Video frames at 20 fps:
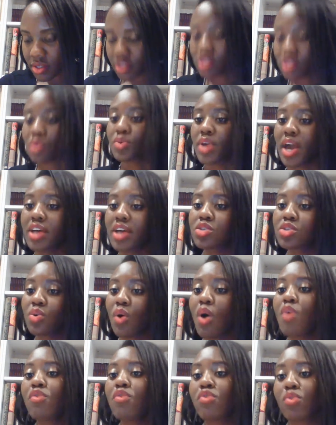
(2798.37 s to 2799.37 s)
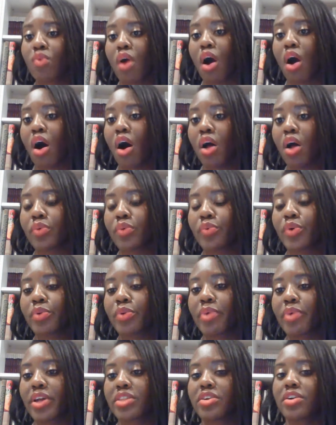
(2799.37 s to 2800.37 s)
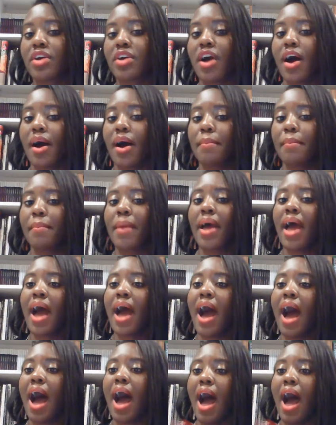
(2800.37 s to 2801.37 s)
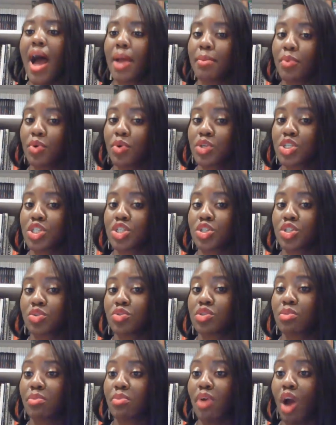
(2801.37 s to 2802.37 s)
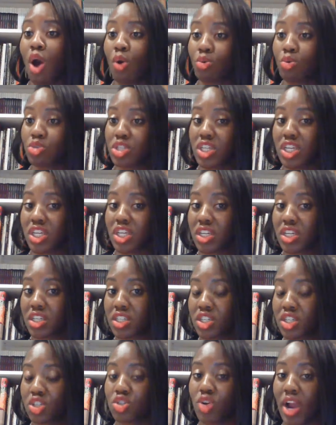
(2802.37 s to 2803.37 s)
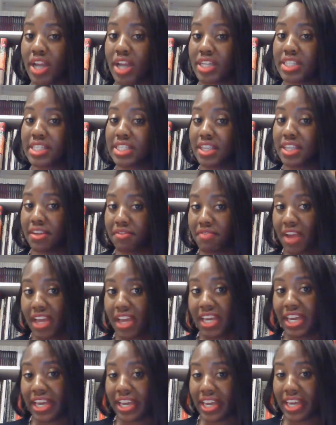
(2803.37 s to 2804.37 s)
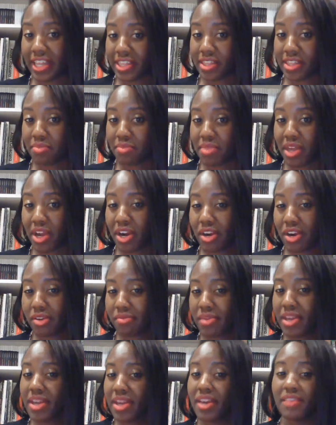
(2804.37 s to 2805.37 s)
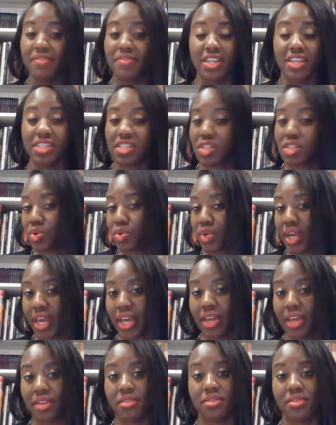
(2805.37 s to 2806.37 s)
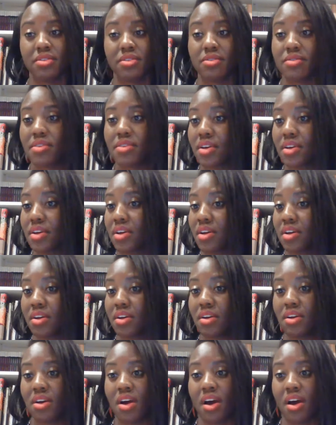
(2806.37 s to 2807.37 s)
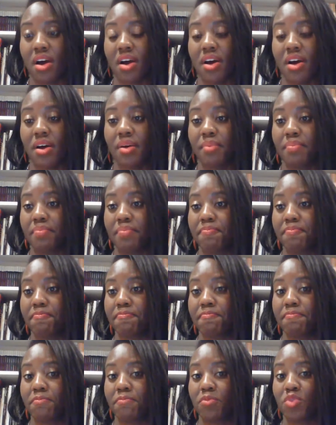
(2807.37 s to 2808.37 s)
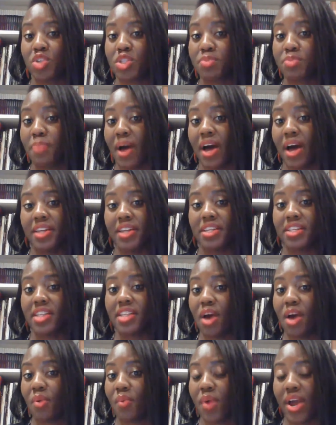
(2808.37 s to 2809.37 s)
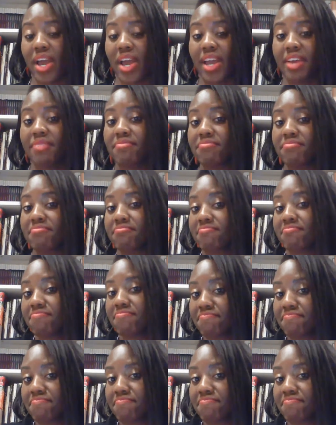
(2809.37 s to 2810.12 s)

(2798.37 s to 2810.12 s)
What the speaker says: So overall, Real Brother, I'm going to do some coaching to try to see if I can get them there. They still can't respond in that way.